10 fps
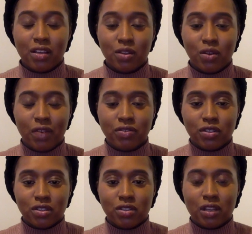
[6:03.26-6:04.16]
You have to
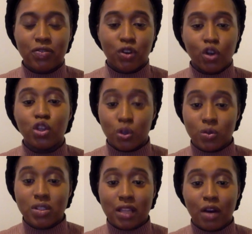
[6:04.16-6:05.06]
just, if you're not
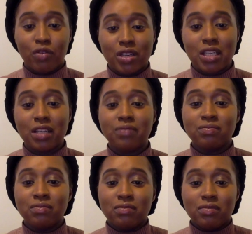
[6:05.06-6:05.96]
used to that already,
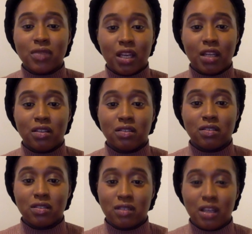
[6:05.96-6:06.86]
then
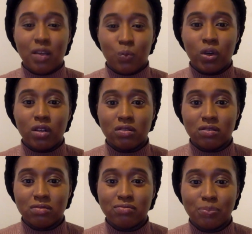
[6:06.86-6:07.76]
it
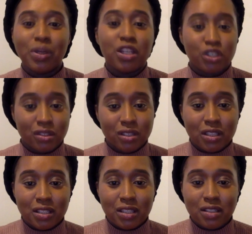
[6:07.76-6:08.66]
will be a shock to the
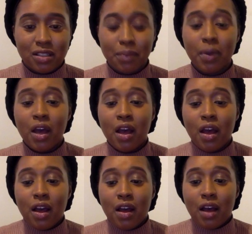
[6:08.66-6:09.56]
system.
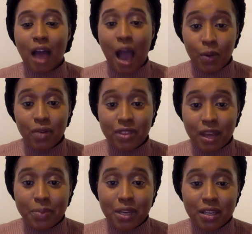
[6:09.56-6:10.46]
However,
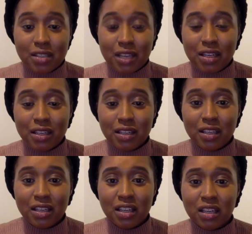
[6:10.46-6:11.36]
that being said,
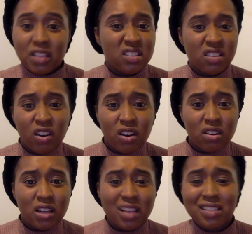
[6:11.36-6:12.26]
it's not
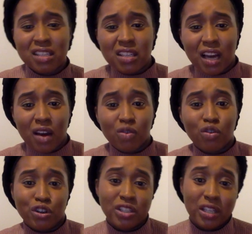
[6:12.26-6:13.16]
a sit down,
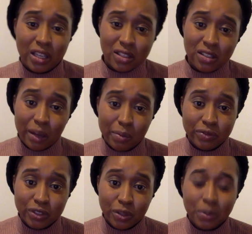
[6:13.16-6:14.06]
cross your legs type of
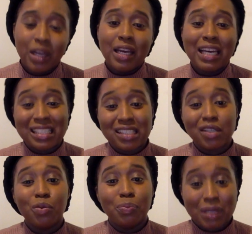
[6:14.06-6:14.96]
job. It's
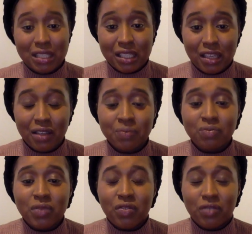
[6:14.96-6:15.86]
still busy,
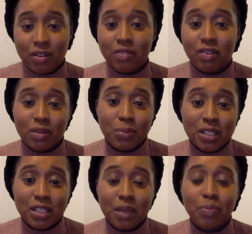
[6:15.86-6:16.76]
very, very
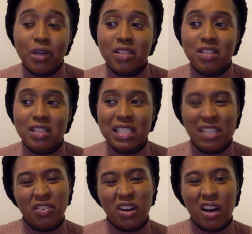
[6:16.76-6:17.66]
busy, but it's a
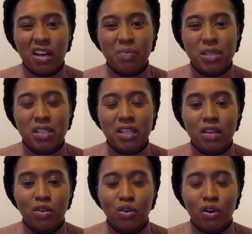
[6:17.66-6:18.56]
different kind of busy.
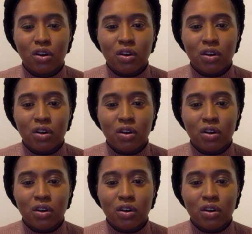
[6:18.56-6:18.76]
You're not,